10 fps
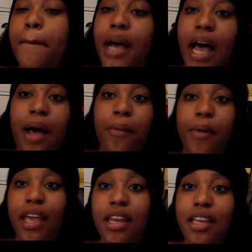But I
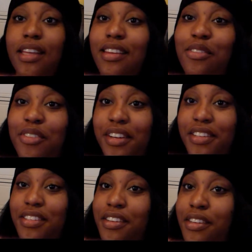waited for
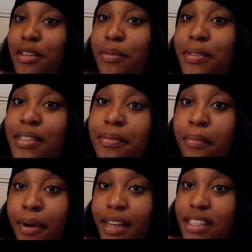the subs.
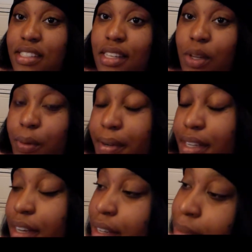Praise the
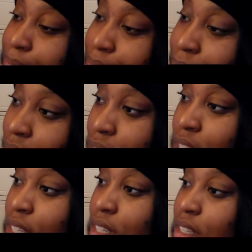Lord.
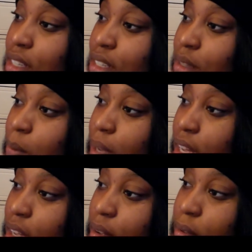
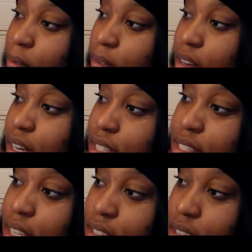Well, this
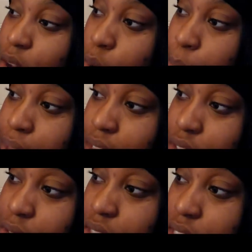season gonna be
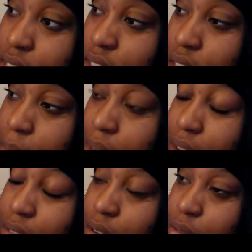interesting. I'm
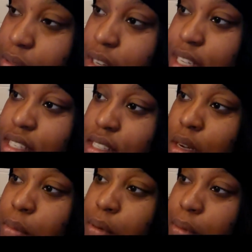not even gonna front. It's
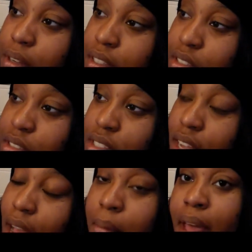gonna be real
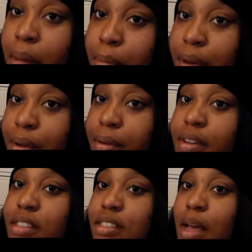interesting. I'm happy though,
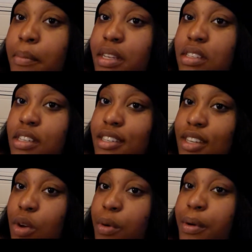because I missed the
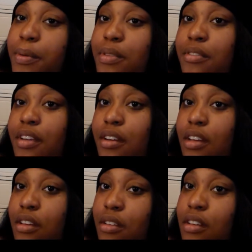show. It was
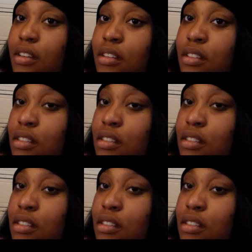very good.